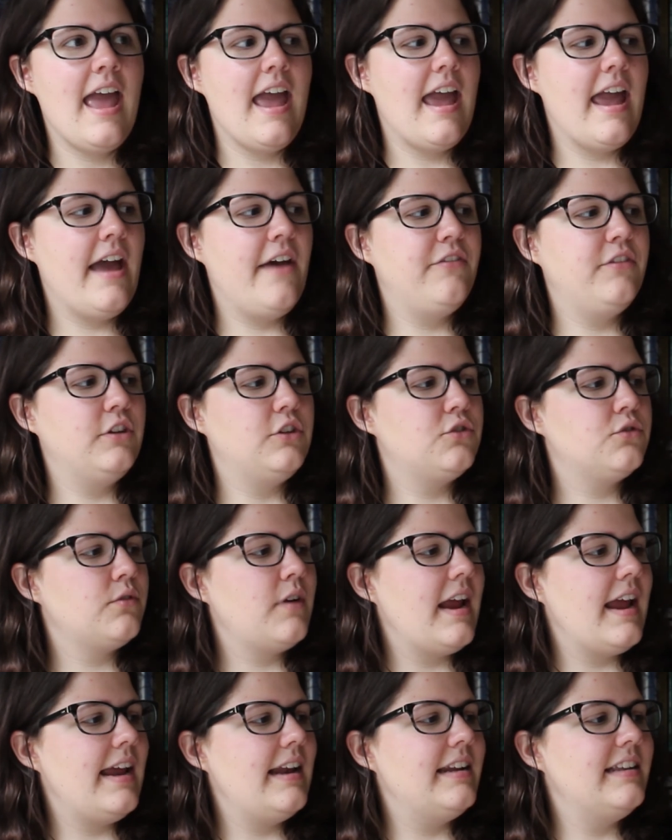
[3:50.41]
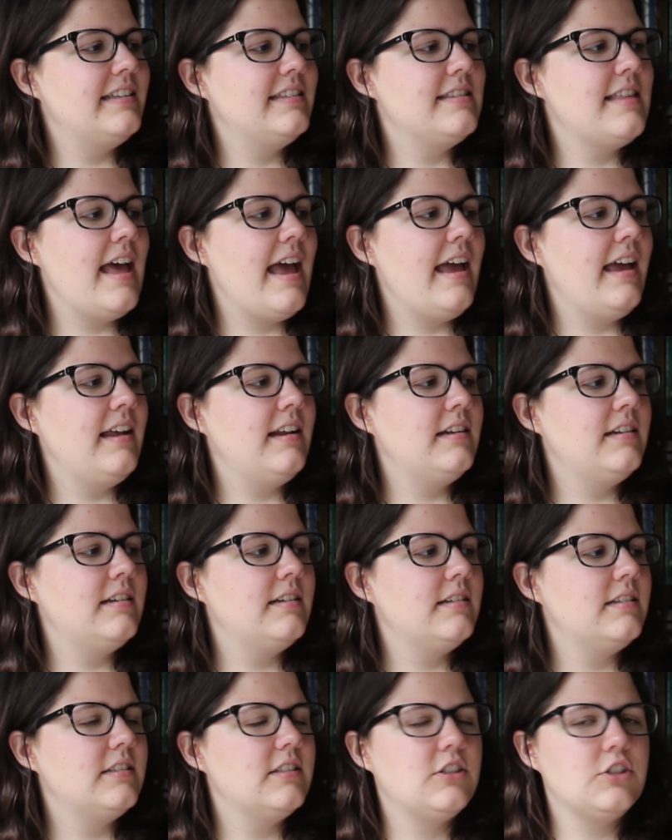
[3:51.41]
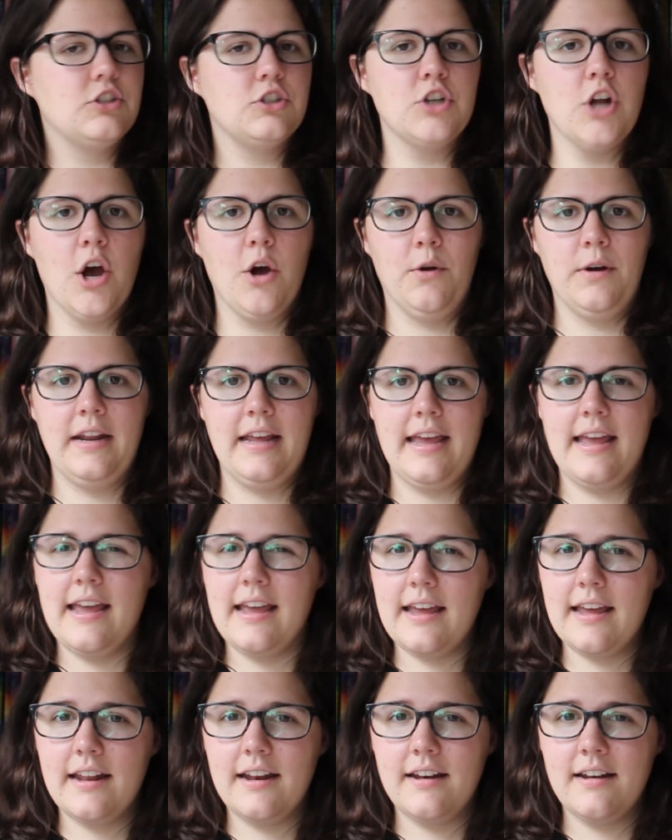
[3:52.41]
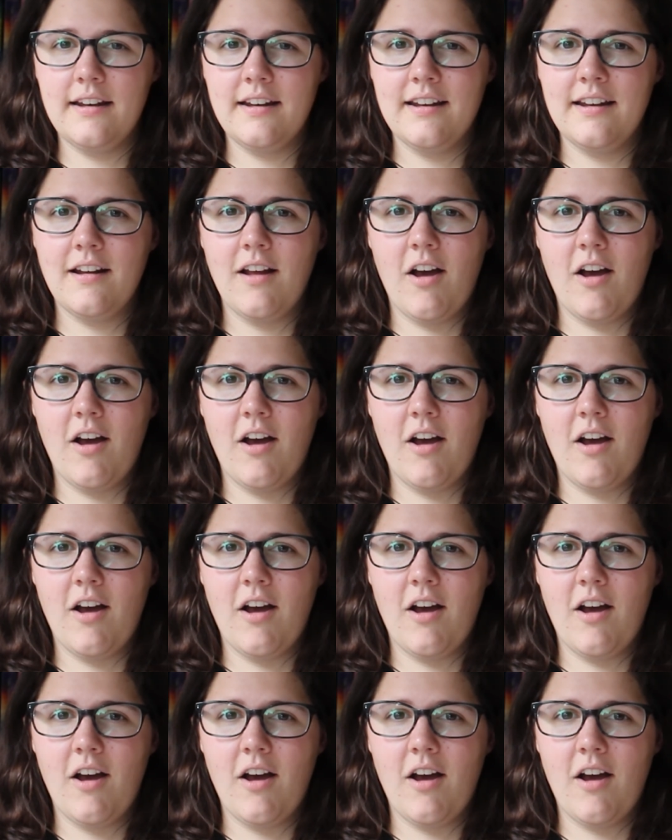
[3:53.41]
and the train is then snowed in